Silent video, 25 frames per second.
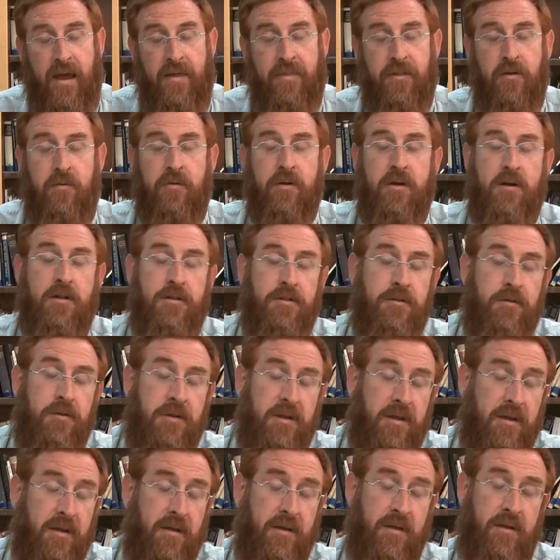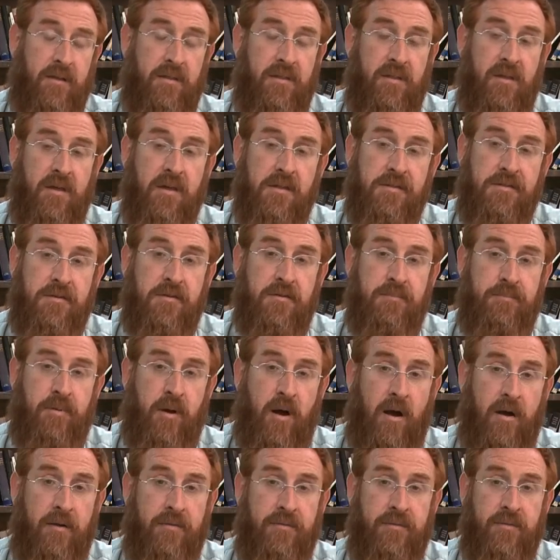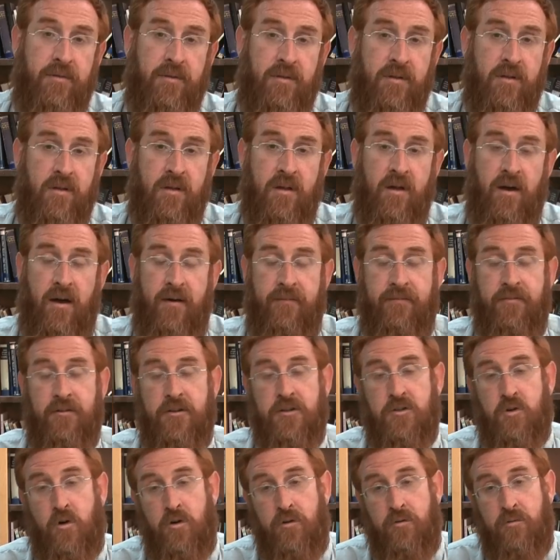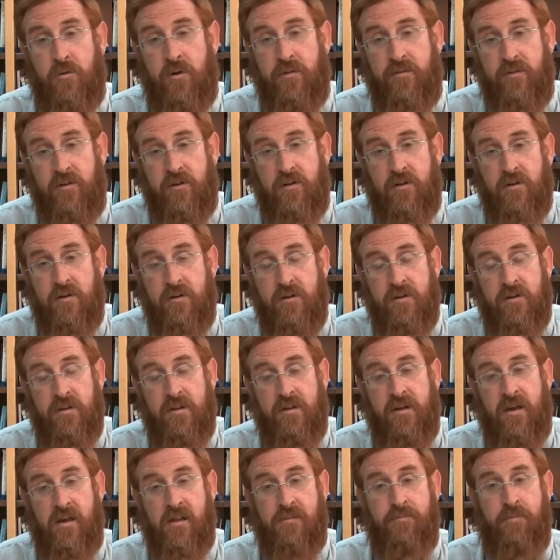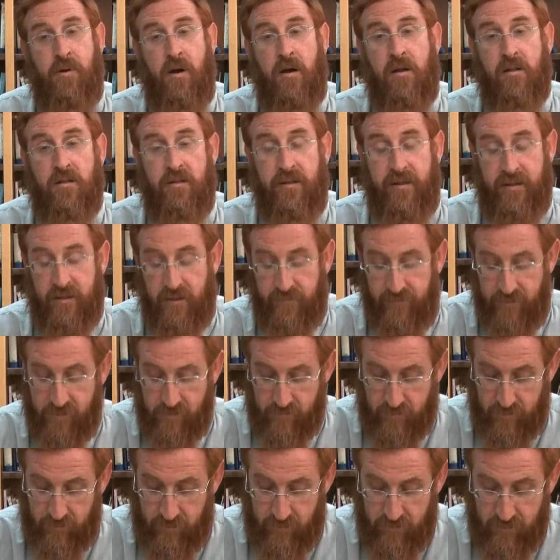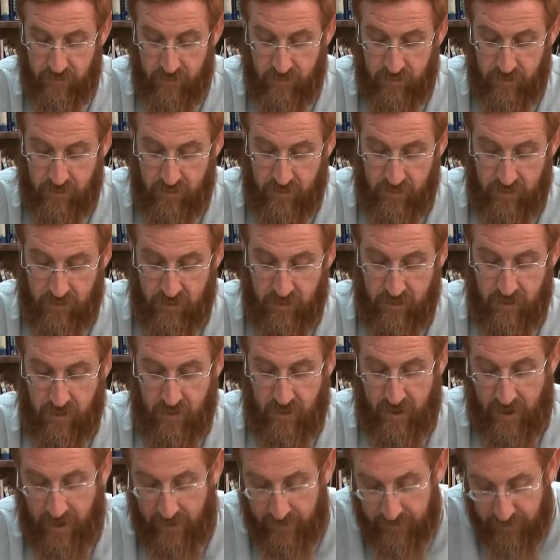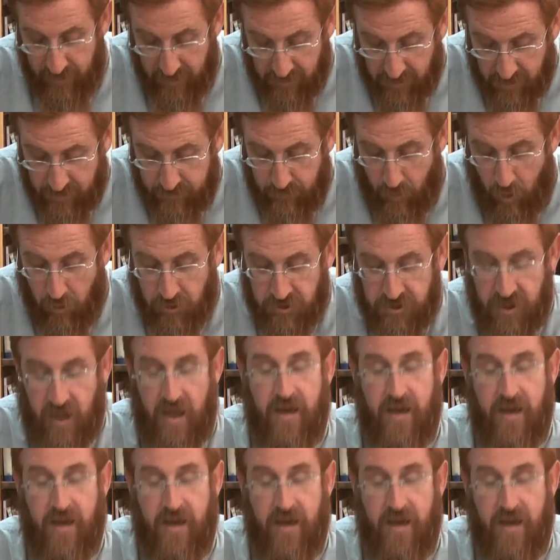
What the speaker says: they're including the eastern part of the Jordan River as part of the land of Israel. And this is Moshe